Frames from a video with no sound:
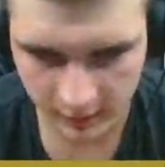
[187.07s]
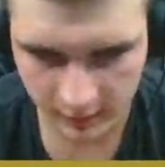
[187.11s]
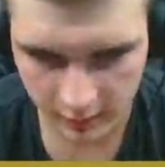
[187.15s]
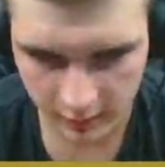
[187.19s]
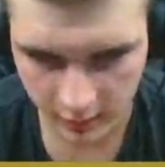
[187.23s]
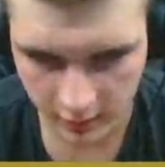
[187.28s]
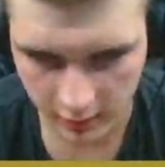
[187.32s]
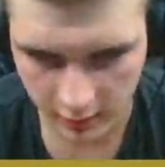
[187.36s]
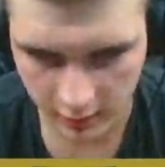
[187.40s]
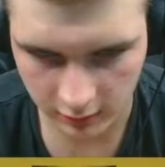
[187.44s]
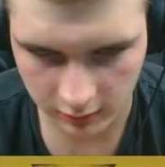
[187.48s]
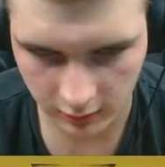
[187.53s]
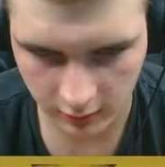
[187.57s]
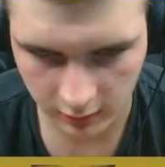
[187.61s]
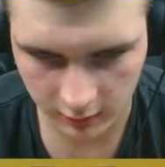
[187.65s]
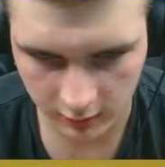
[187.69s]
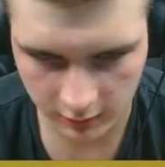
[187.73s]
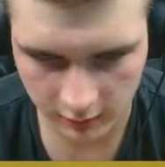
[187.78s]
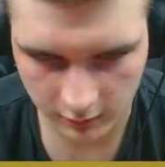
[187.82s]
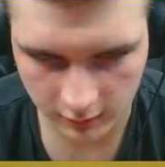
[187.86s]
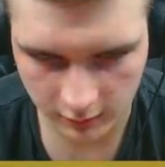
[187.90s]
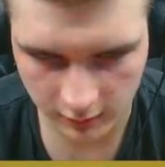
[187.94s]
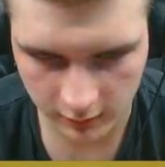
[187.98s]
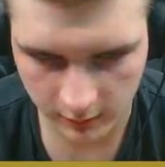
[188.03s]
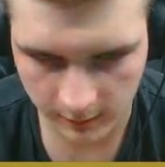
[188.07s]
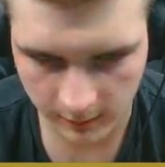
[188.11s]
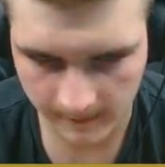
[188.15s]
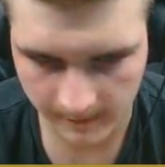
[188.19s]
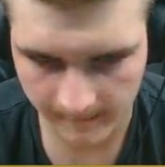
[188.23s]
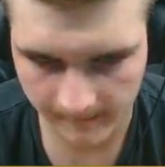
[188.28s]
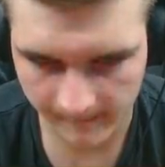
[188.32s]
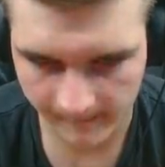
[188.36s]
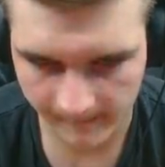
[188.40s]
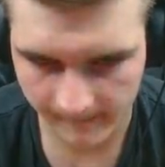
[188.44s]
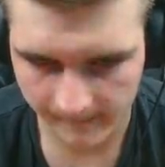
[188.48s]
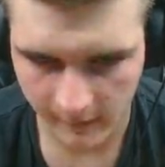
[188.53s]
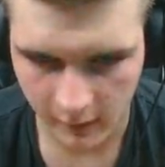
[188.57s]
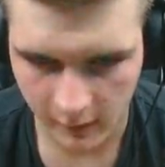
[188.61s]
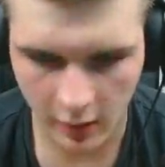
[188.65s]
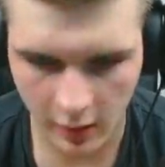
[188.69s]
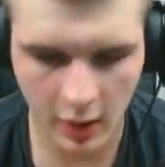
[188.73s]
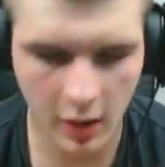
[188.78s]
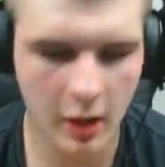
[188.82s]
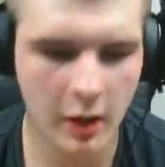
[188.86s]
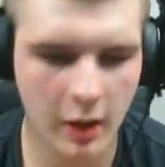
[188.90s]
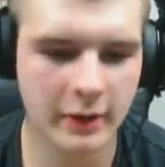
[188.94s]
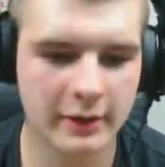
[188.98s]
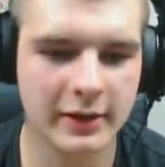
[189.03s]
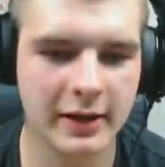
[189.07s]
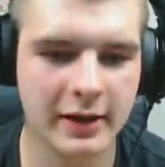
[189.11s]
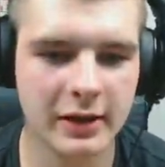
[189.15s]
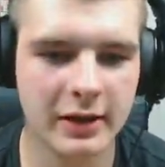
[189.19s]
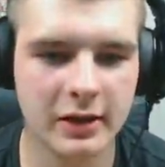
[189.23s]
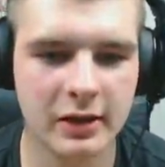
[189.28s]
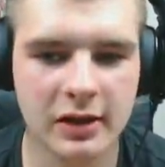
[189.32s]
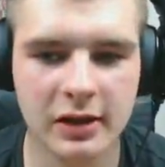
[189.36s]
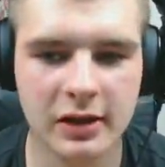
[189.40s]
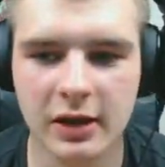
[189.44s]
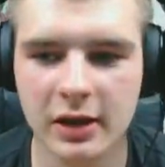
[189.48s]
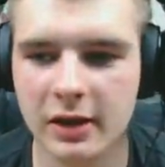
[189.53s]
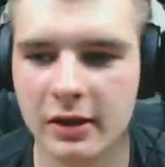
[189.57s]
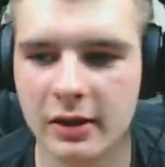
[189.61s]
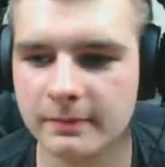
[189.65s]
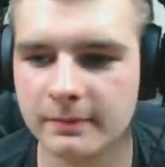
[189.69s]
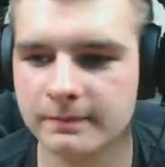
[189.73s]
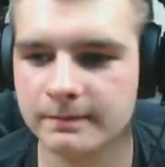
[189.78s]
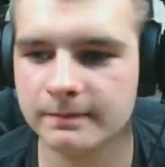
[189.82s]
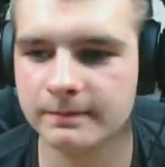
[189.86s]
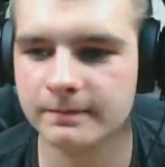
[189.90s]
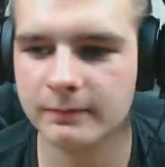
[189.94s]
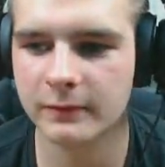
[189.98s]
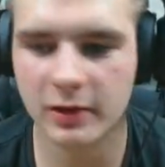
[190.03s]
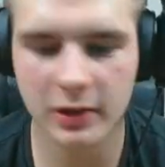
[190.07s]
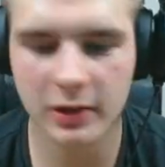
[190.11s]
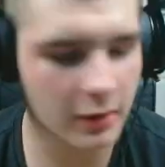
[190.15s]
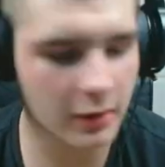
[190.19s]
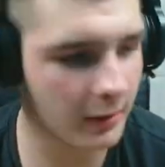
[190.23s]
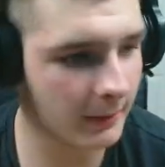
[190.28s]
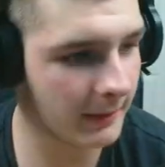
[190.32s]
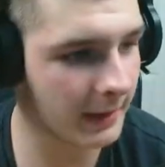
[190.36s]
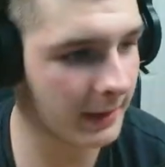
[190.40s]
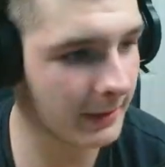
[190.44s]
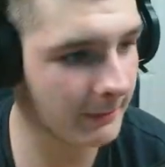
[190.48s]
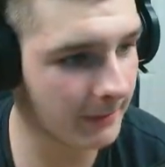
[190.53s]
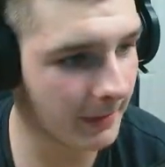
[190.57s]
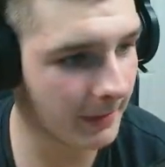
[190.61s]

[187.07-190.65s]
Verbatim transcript: There's one. Oh, I didn't see... See what I mean by